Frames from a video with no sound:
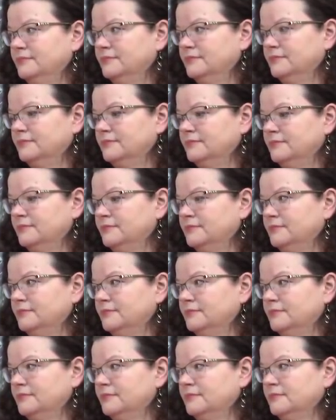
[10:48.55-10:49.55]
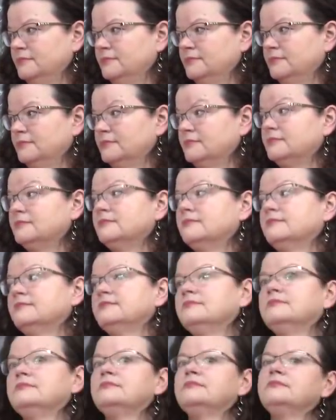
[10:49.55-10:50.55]

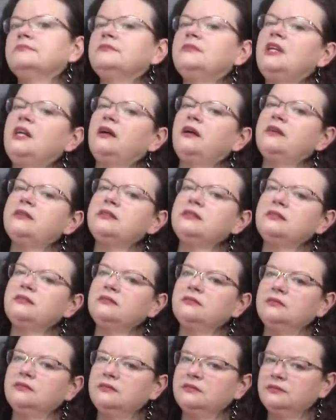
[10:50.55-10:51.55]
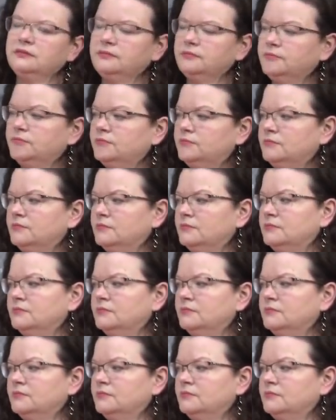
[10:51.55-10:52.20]
(not speaking)